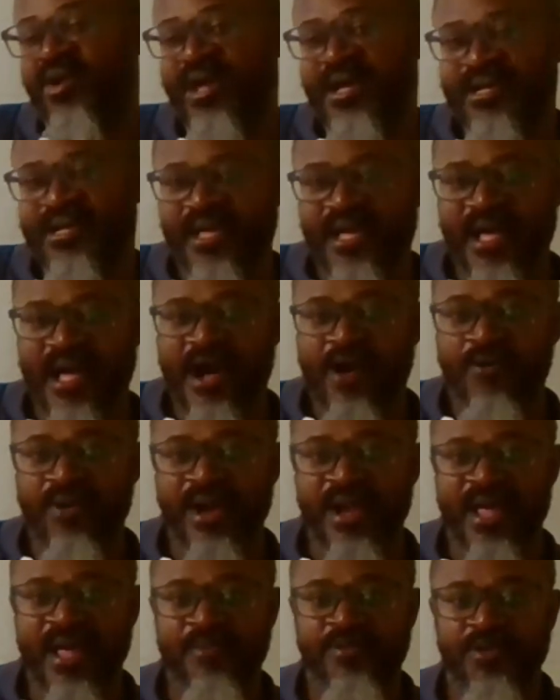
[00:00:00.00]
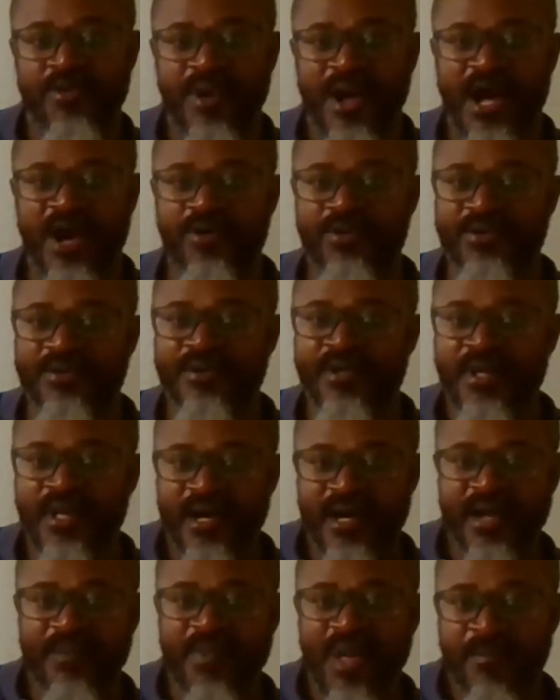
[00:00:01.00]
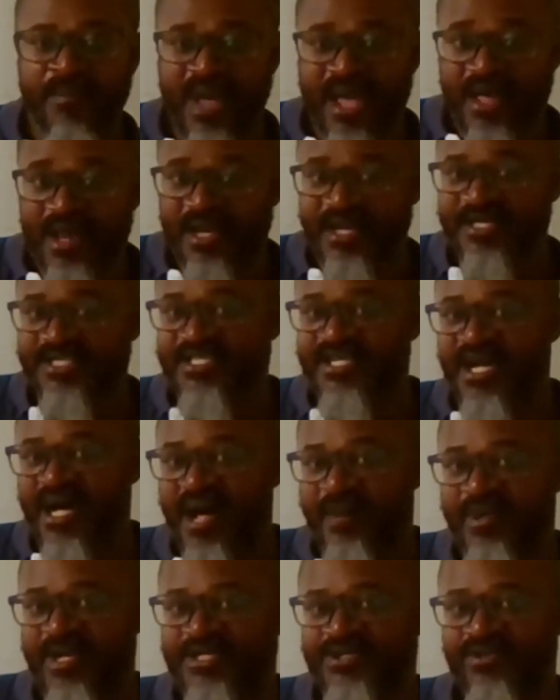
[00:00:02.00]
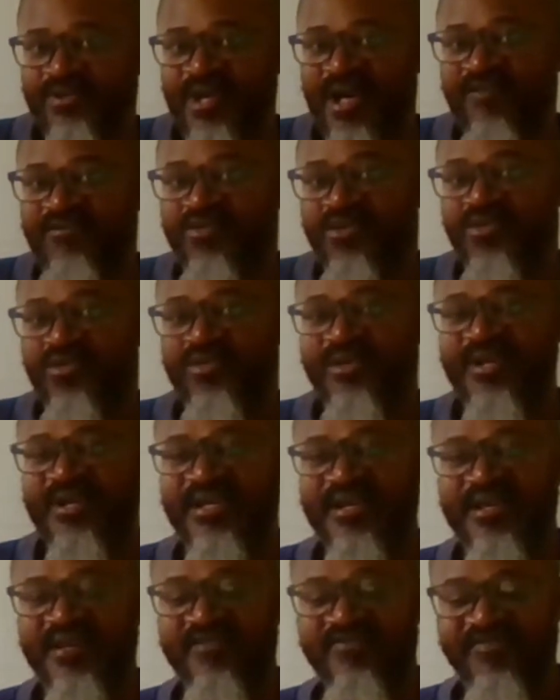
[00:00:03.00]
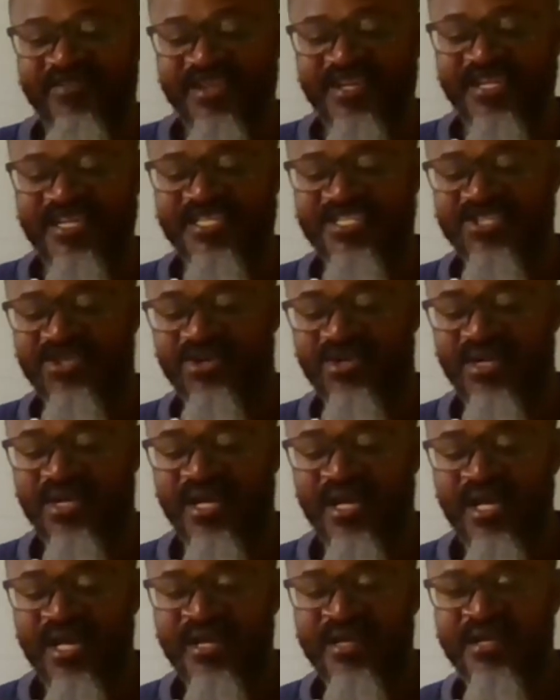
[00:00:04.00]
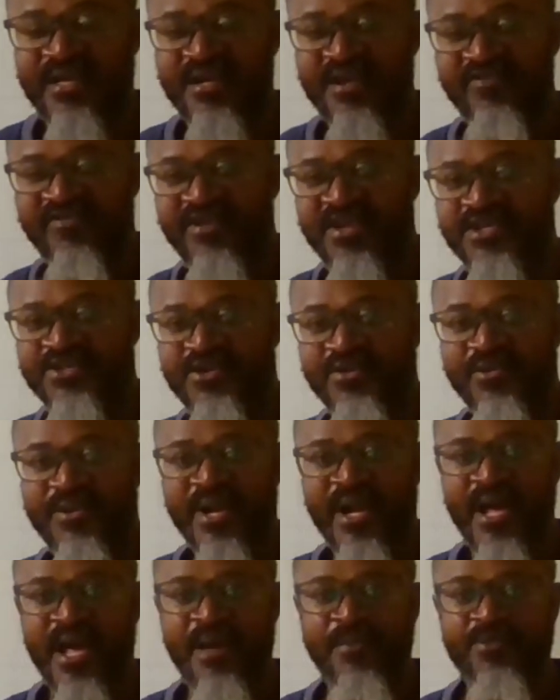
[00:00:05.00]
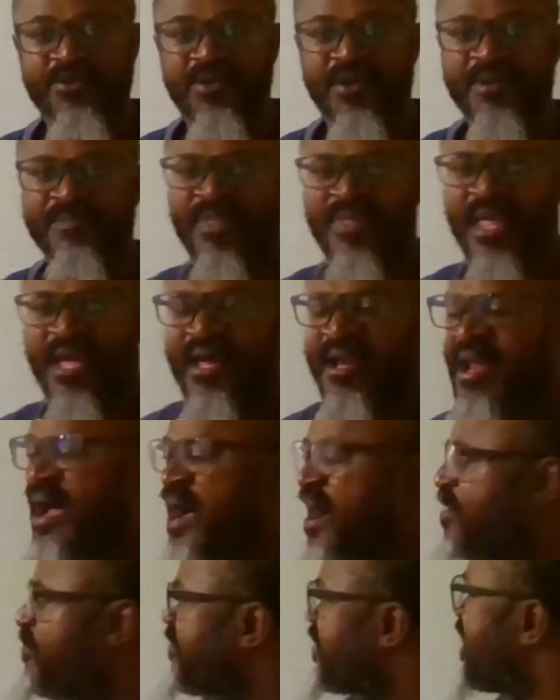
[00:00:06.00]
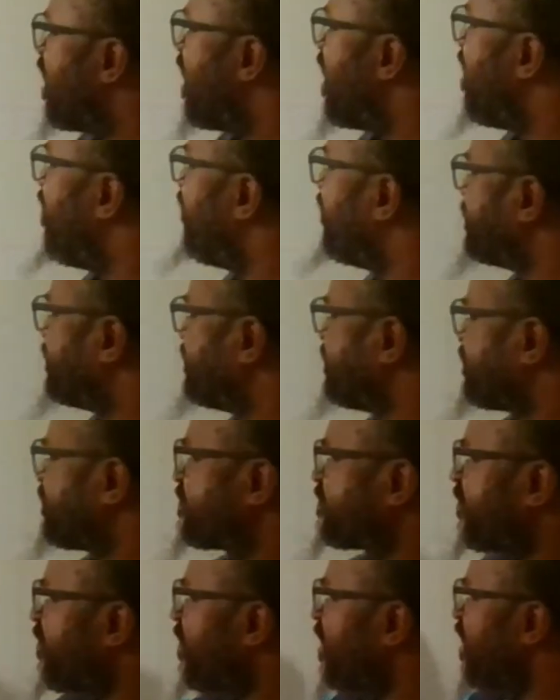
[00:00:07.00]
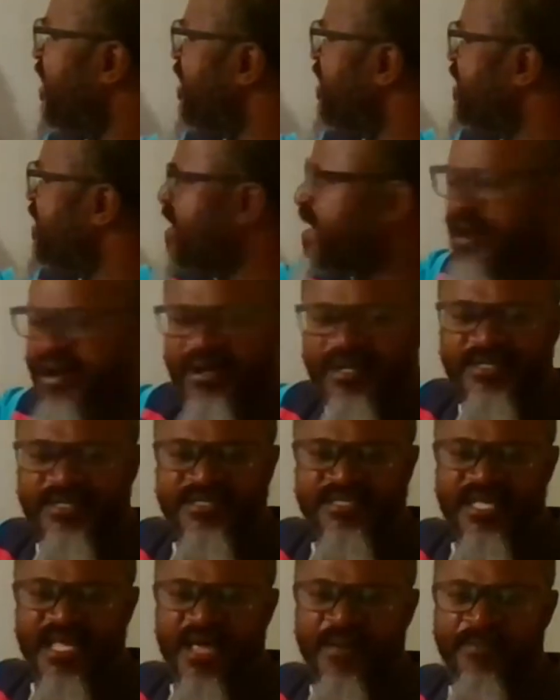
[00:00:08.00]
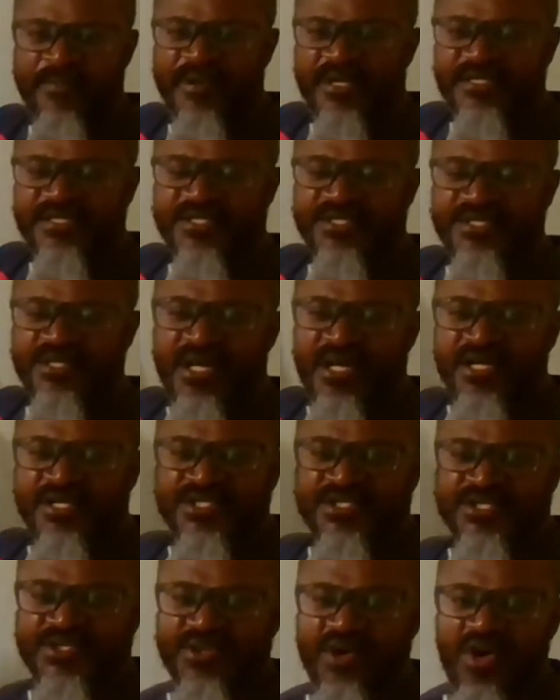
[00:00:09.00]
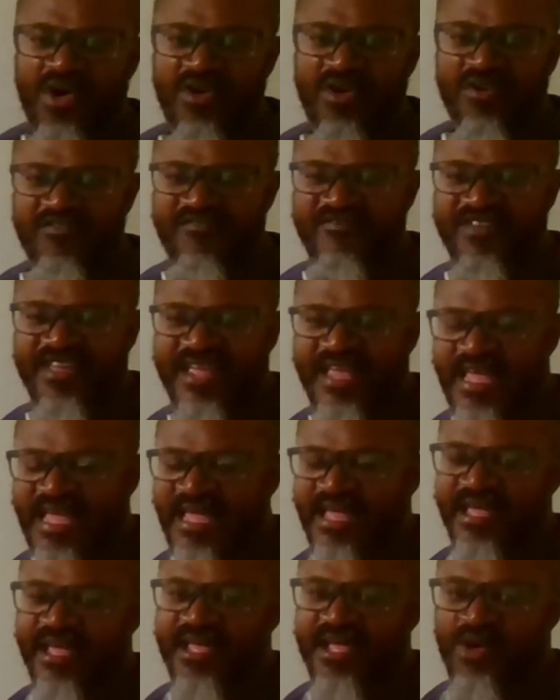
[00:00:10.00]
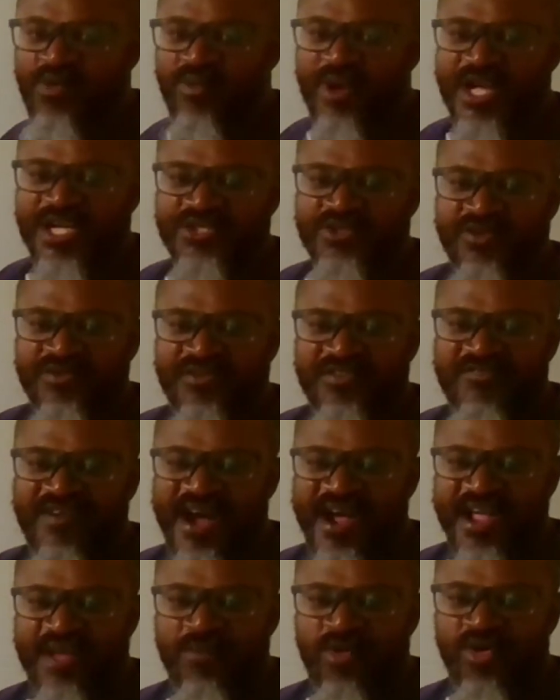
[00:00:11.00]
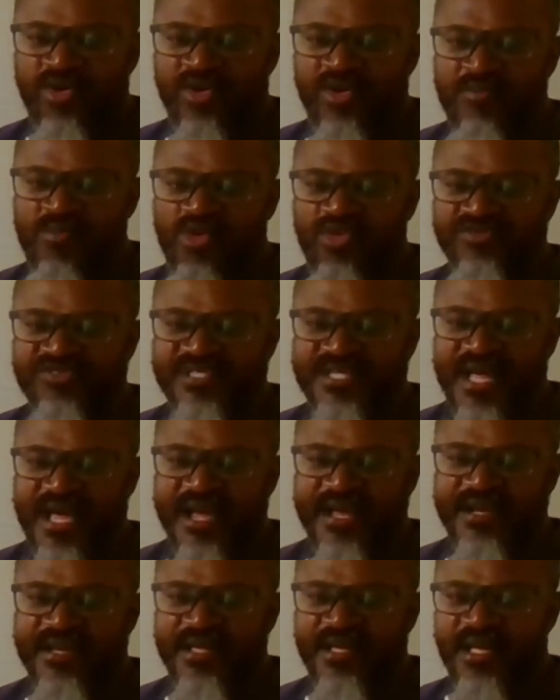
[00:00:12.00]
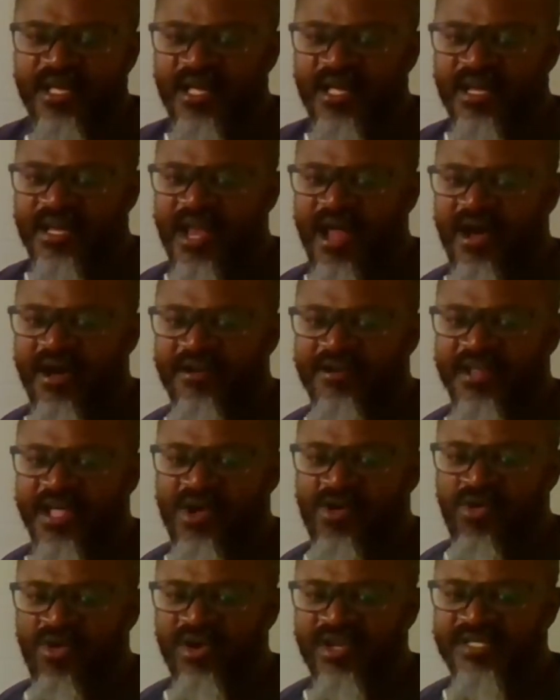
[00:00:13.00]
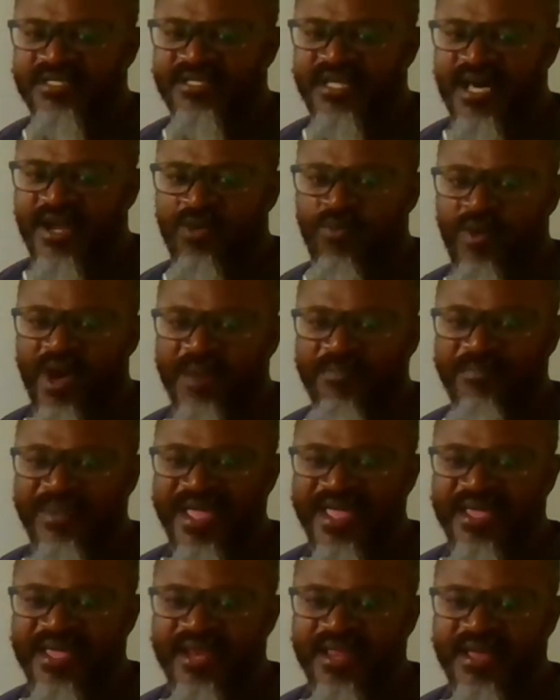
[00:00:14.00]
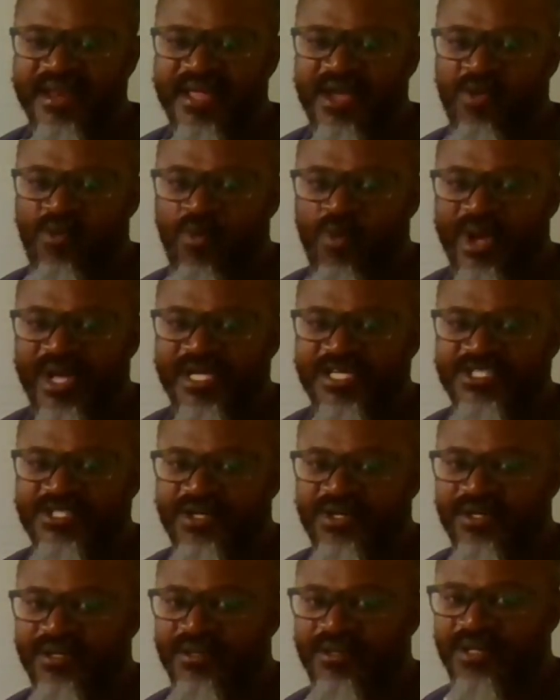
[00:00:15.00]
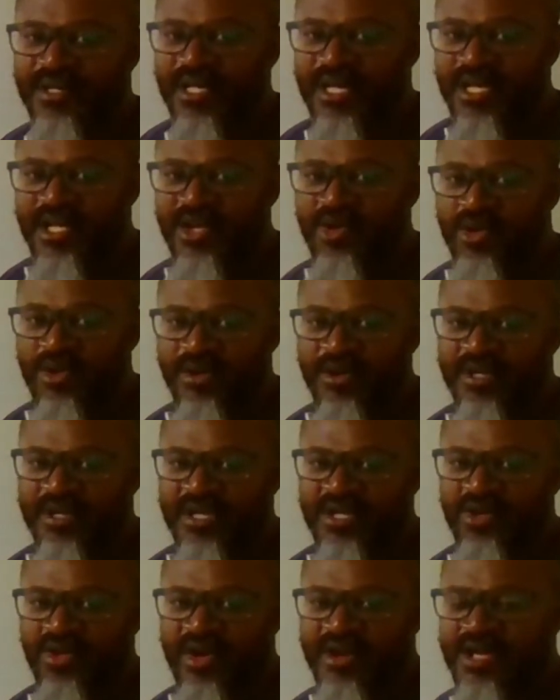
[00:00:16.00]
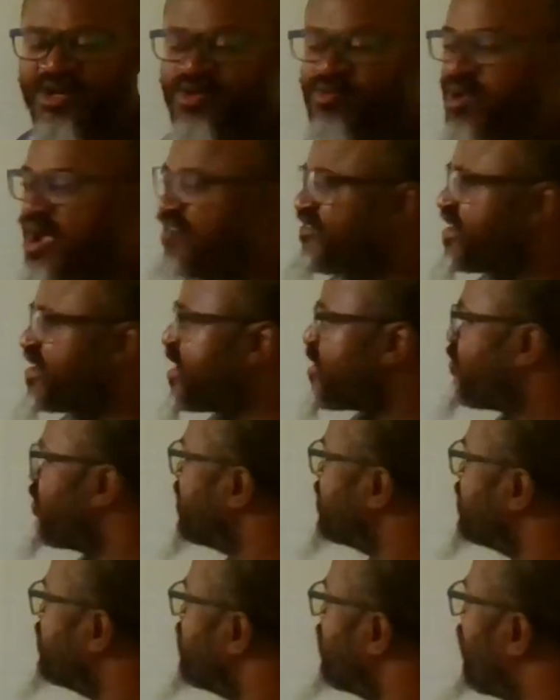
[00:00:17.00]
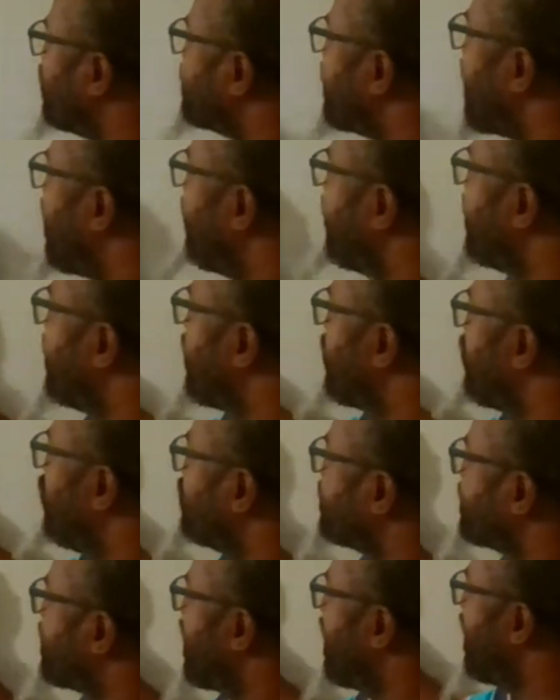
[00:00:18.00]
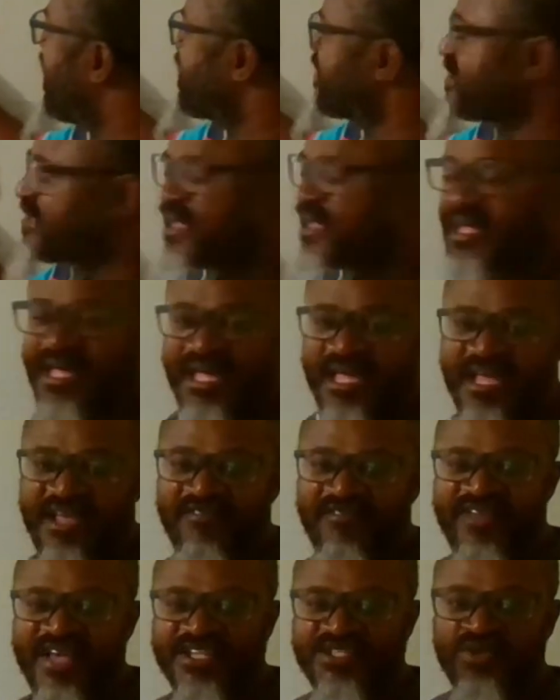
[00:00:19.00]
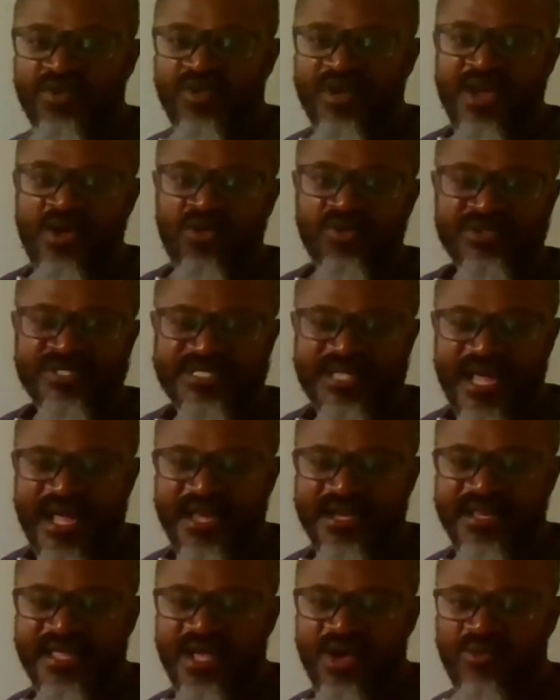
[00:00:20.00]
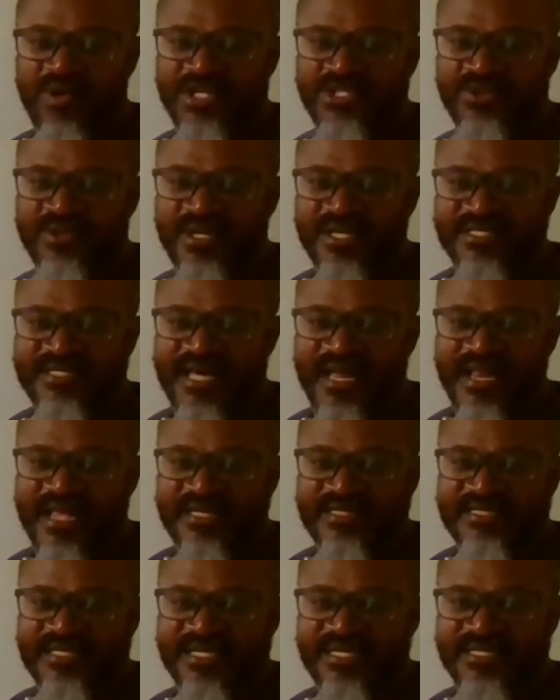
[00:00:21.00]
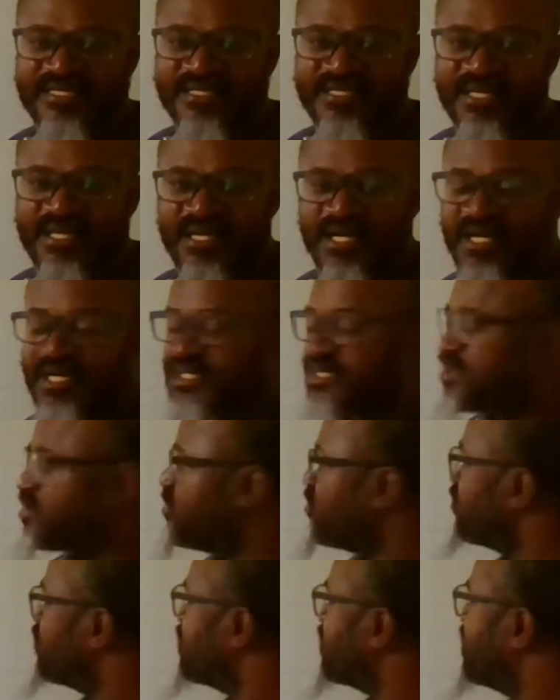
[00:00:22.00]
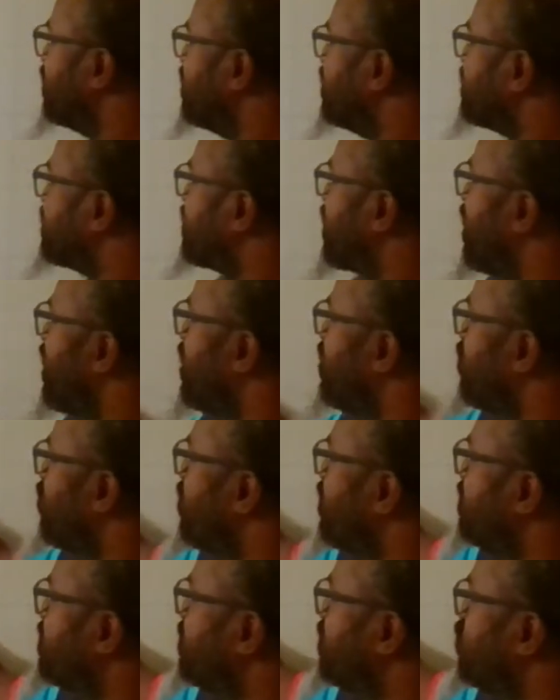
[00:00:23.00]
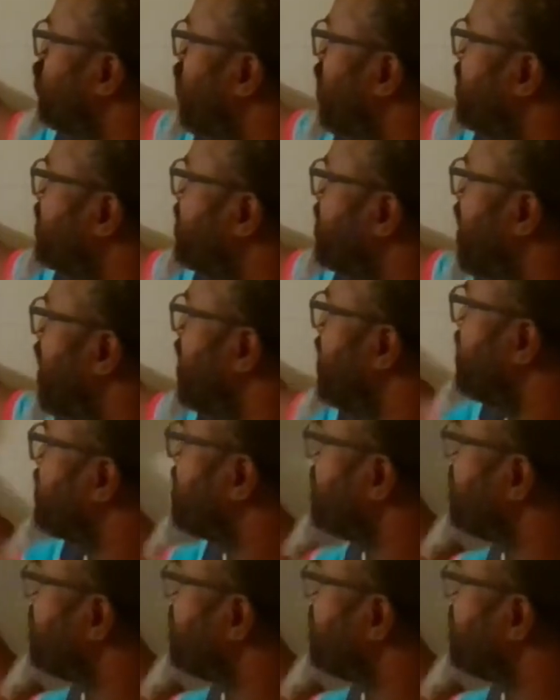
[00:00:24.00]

thing I will help you out. Remember, in geometry, you have to know the definition. The definition will help you. Now we have the concept is solving equation with variable on both sides. Now the goal is that what make it an equation? In order to have an equation, you must have an equal sign. If there's no equal sign, the equation does not exist. So this telling you this is one side, this